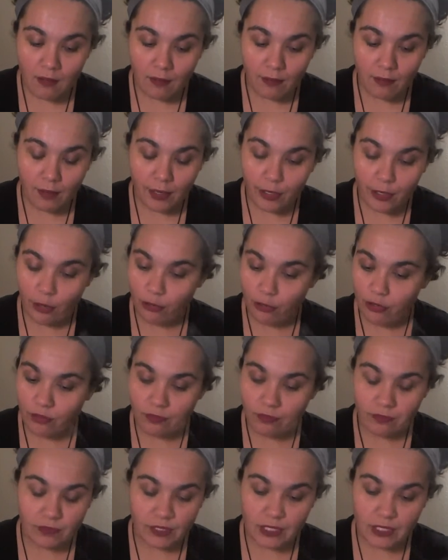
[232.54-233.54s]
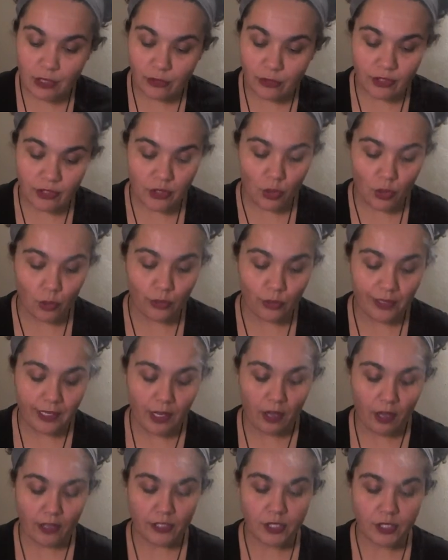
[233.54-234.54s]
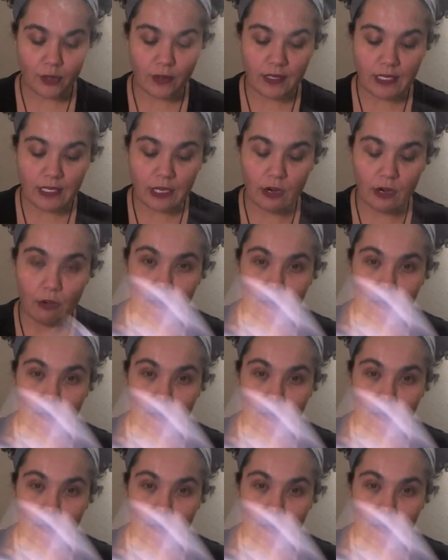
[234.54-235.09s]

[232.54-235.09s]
but you're still just holding on to it here.